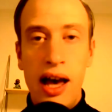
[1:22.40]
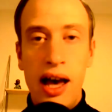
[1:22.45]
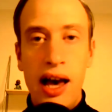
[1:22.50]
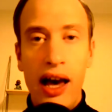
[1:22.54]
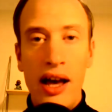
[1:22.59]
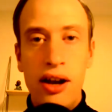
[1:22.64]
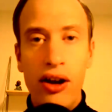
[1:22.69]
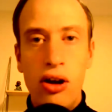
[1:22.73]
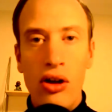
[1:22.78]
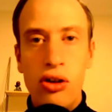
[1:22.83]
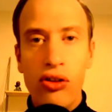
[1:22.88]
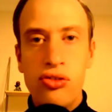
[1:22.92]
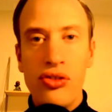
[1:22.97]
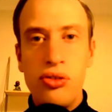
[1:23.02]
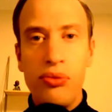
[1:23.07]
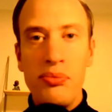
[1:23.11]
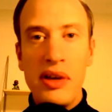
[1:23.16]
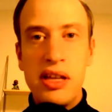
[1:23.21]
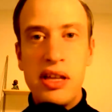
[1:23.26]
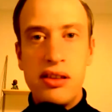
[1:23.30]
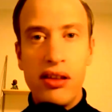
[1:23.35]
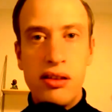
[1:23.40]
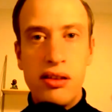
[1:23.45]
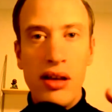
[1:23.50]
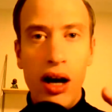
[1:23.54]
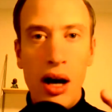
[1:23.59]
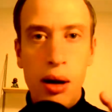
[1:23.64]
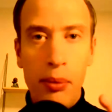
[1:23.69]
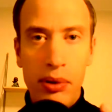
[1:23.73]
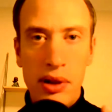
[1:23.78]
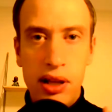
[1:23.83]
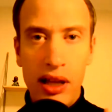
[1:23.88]
and also meet the
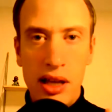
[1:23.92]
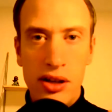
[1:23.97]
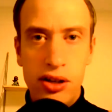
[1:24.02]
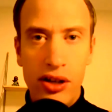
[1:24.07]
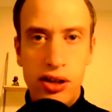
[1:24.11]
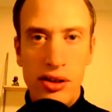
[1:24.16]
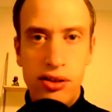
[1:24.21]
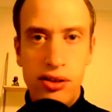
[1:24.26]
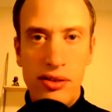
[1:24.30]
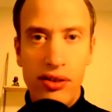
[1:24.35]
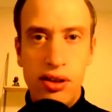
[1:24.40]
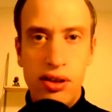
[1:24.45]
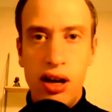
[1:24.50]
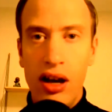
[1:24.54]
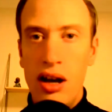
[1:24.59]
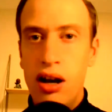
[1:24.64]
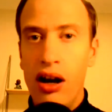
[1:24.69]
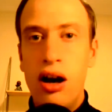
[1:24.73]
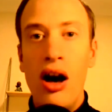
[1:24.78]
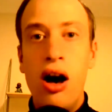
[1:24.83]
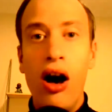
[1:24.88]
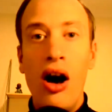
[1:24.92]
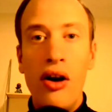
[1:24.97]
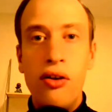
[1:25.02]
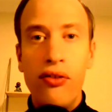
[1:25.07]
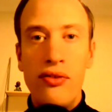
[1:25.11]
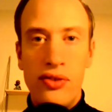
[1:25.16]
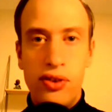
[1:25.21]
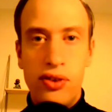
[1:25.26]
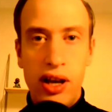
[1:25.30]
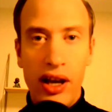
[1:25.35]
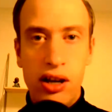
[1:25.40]
top leaders uh,
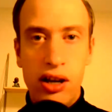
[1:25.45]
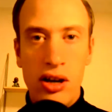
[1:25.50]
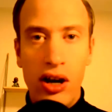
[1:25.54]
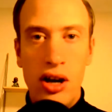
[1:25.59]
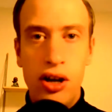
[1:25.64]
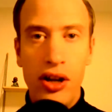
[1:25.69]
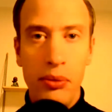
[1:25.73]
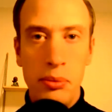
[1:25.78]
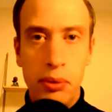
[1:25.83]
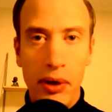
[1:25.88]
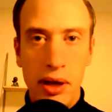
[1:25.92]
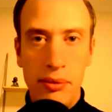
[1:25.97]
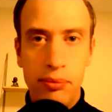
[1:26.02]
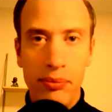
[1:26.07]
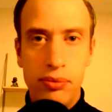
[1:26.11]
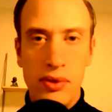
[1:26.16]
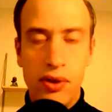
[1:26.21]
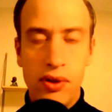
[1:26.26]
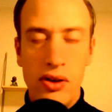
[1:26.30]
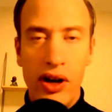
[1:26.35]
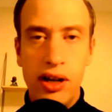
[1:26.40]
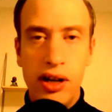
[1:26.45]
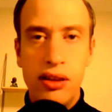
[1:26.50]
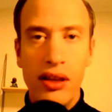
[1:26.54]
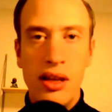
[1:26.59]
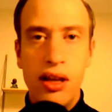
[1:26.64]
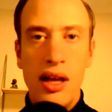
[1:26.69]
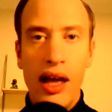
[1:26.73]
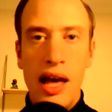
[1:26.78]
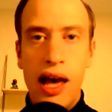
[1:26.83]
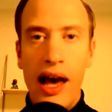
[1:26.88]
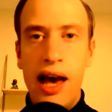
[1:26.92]
of economy, right?
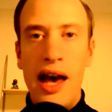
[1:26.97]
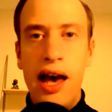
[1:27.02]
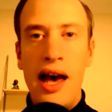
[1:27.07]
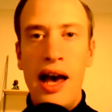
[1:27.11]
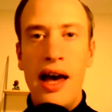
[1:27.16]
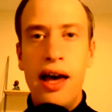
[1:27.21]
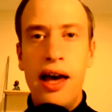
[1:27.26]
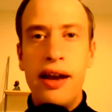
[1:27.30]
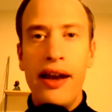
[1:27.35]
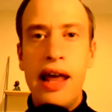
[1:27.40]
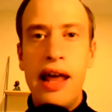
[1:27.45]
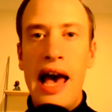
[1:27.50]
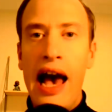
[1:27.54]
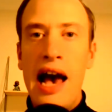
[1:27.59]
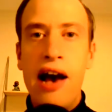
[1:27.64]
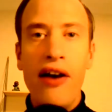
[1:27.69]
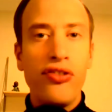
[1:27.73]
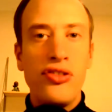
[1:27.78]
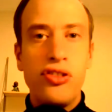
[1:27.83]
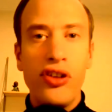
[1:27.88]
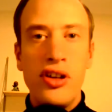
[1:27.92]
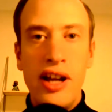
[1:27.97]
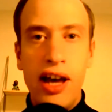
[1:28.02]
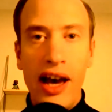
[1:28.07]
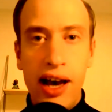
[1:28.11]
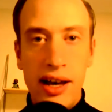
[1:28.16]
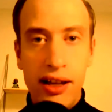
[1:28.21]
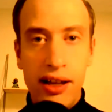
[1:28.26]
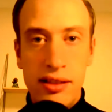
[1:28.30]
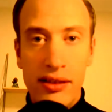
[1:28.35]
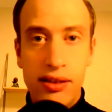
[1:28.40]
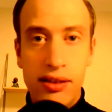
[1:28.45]
And after
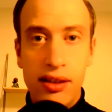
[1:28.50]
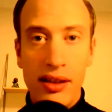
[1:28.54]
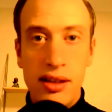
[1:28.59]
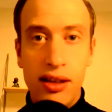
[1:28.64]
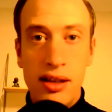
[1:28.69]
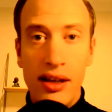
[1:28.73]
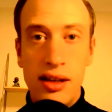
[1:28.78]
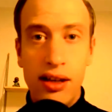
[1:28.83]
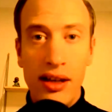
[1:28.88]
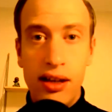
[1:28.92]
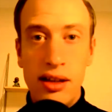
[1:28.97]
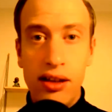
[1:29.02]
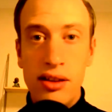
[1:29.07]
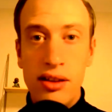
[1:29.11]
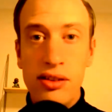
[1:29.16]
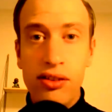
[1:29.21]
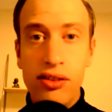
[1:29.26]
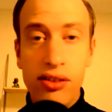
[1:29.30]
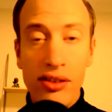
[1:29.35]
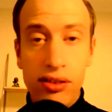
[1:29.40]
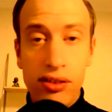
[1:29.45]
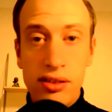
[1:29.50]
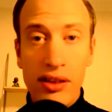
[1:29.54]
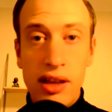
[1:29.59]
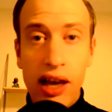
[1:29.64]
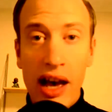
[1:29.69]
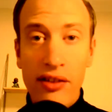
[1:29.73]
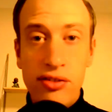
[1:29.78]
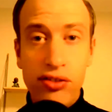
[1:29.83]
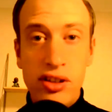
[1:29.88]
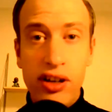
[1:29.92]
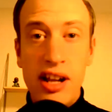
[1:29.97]
that, uh,
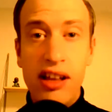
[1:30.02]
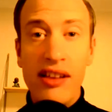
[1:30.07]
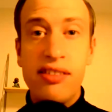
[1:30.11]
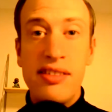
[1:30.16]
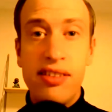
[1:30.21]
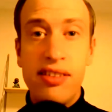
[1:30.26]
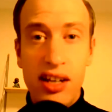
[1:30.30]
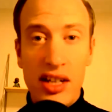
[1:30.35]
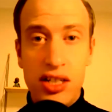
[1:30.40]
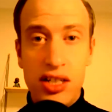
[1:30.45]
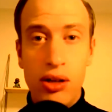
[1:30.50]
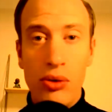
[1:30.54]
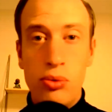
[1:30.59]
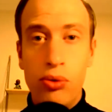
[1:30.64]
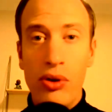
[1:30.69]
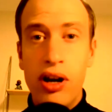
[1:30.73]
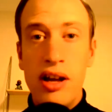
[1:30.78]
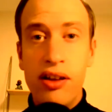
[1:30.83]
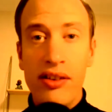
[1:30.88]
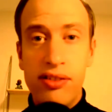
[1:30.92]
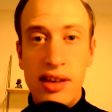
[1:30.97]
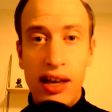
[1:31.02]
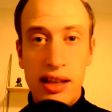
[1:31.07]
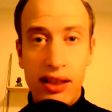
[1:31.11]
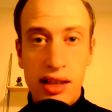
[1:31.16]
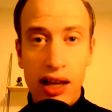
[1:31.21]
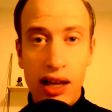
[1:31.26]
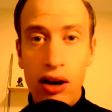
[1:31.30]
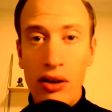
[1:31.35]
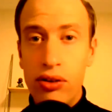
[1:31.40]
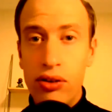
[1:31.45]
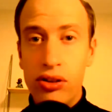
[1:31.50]
after that session where I sat
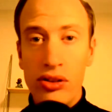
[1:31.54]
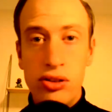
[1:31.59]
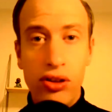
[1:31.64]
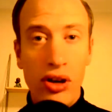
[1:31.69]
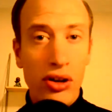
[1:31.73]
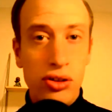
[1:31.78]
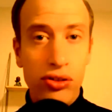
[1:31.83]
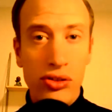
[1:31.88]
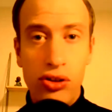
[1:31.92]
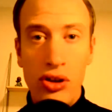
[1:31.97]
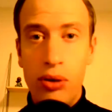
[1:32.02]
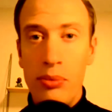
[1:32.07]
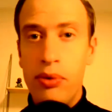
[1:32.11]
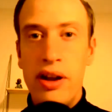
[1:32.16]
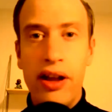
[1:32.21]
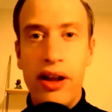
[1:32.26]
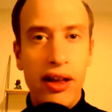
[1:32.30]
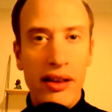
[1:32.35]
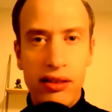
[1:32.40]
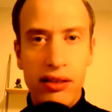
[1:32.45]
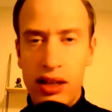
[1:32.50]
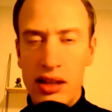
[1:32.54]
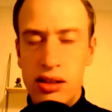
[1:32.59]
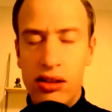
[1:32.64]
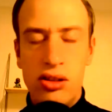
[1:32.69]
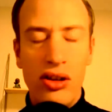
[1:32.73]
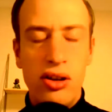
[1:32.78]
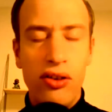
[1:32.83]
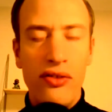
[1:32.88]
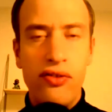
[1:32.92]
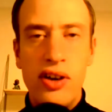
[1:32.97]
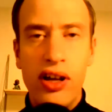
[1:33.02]
down and talked to them and I attended
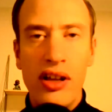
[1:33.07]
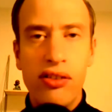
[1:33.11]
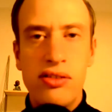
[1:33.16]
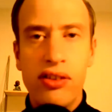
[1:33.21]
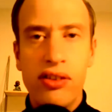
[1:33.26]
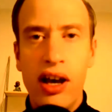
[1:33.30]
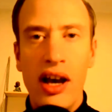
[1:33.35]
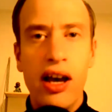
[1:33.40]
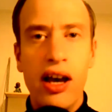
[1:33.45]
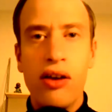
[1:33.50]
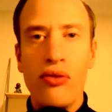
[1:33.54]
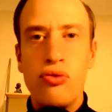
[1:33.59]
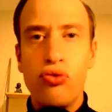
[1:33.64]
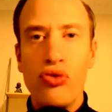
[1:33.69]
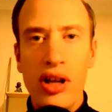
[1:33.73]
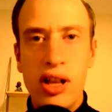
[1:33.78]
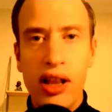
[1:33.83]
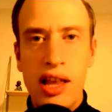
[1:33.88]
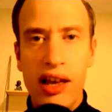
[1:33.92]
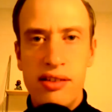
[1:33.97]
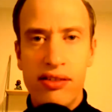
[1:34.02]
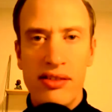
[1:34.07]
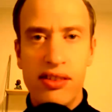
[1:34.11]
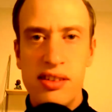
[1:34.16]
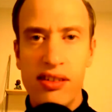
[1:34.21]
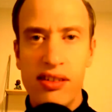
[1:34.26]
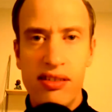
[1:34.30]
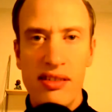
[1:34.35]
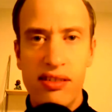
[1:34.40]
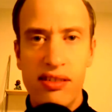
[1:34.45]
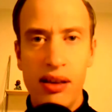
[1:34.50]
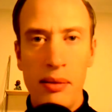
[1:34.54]
the event, I realized
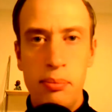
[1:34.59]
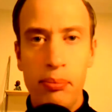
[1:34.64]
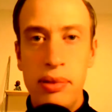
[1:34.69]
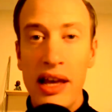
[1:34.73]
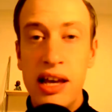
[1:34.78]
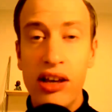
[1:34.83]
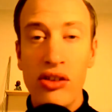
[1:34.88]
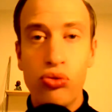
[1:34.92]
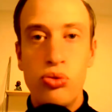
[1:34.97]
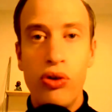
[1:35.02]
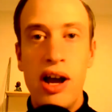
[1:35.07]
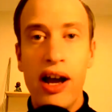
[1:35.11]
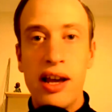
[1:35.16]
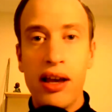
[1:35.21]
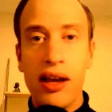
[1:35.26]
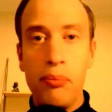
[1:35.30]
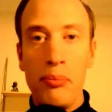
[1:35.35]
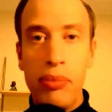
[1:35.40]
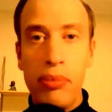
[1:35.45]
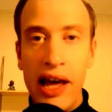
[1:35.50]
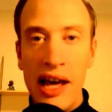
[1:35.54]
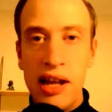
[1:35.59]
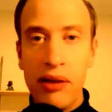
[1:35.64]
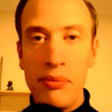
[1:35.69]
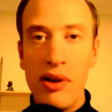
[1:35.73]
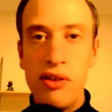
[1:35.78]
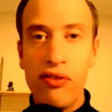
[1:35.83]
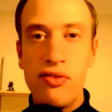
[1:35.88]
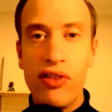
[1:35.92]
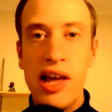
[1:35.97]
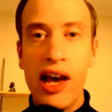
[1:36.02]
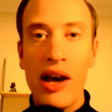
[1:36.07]
this is a place where I can plant
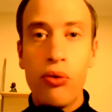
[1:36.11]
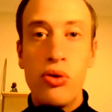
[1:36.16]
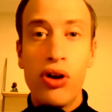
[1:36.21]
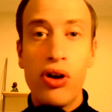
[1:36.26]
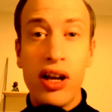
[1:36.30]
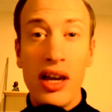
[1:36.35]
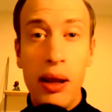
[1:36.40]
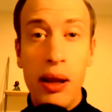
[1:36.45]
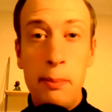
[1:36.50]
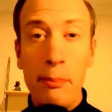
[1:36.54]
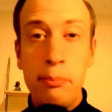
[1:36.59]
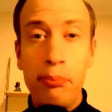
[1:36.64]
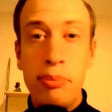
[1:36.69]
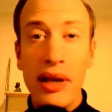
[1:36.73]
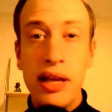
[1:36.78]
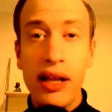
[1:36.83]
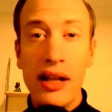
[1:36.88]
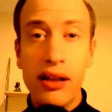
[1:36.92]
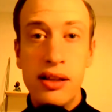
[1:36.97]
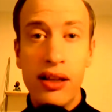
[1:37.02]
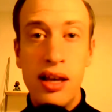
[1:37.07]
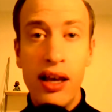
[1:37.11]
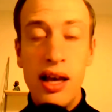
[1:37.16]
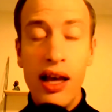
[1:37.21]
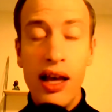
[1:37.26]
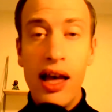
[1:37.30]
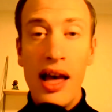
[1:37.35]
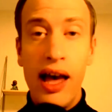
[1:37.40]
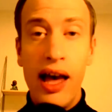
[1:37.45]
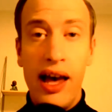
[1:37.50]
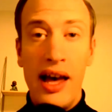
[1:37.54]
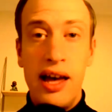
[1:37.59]
my flag, where I can build
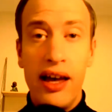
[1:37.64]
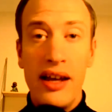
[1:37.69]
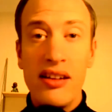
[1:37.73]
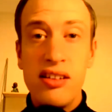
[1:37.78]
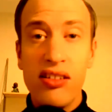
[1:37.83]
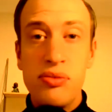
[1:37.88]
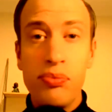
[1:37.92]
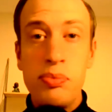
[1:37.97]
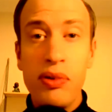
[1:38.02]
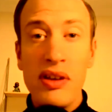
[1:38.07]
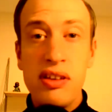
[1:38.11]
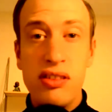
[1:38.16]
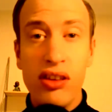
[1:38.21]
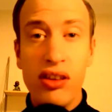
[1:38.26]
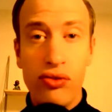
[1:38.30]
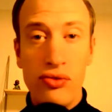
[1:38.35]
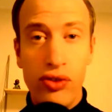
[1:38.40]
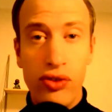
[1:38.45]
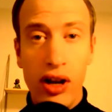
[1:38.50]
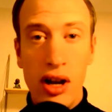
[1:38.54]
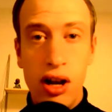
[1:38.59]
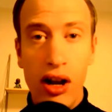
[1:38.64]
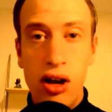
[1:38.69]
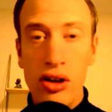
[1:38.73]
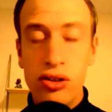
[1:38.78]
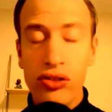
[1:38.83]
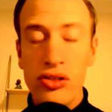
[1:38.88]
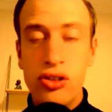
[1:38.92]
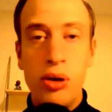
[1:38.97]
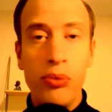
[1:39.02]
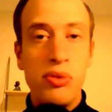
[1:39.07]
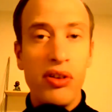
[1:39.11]
uh, this business for the
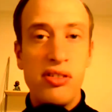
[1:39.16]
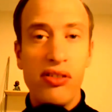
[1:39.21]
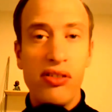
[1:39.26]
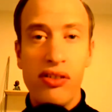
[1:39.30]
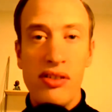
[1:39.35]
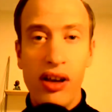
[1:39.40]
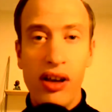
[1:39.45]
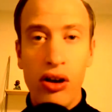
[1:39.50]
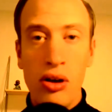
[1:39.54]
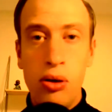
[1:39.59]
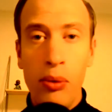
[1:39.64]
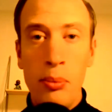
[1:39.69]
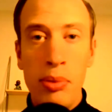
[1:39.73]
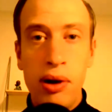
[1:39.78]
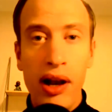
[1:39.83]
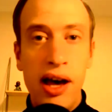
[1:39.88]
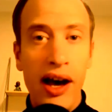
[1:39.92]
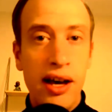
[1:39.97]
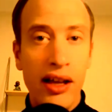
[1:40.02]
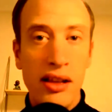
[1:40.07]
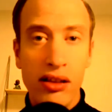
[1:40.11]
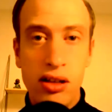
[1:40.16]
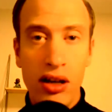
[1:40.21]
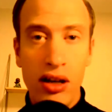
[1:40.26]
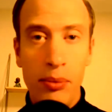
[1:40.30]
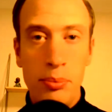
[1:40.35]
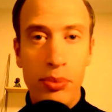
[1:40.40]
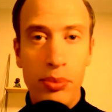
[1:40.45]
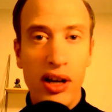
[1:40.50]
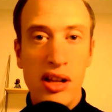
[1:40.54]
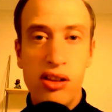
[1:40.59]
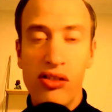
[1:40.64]
long term. This is a compliant
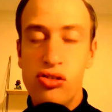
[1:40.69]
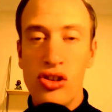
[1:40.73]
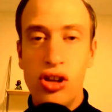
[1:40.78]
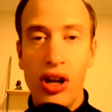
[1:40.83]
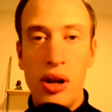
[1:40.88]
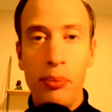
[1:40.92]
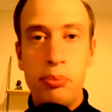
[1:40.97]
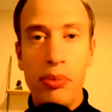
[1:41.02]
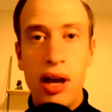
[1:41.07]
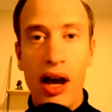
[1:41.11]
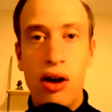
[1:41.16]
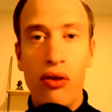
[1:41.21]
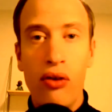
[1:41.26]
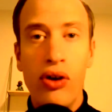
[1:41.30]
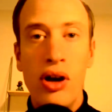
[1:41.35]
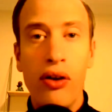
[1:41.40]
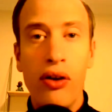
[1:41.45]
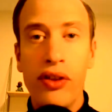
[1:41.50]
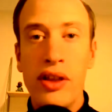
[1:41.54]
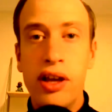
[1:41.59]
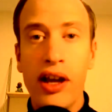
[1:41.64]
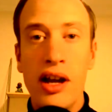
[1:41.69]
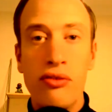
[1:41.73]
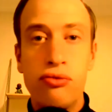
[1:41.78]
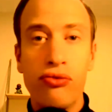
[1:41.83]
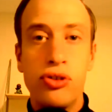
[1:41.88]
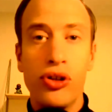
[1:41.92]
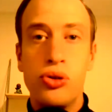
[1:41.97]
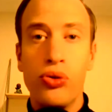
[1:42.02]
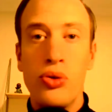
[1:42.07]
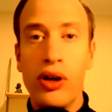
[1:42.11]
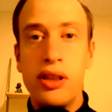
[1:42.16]
company. It's going to be around here
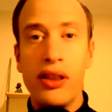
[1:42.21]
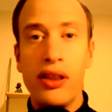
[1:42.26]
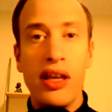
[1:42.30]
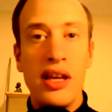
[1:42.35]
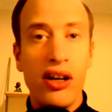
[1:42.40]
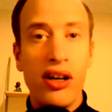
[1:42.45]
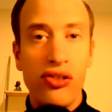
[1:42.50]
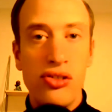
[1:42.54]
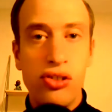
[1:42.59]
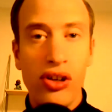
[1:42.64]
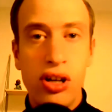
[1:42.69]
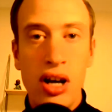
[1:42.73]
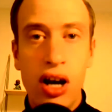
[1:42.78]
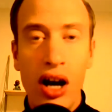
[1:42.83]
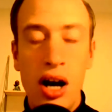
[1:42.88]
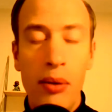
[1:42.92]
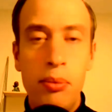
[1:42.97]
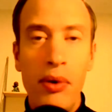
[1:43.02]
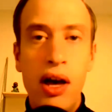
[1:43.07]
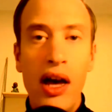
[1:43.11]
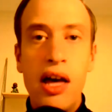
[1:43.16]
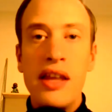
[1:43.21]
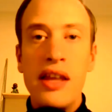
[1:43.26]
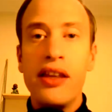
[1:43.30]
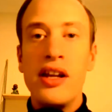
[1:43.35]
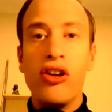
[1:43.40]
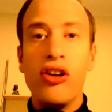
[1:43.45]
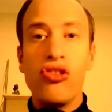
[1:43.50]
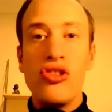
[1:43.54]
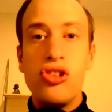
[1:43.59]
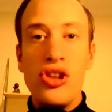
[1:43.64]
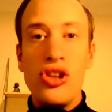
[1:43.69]
for twenty years to come.
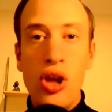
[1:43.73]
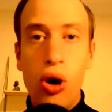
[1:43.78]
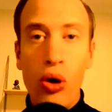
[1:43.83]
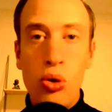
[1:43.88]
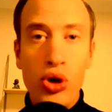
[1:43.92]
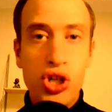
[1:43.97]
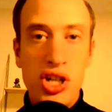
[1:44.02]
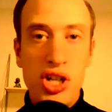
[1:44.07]
There's no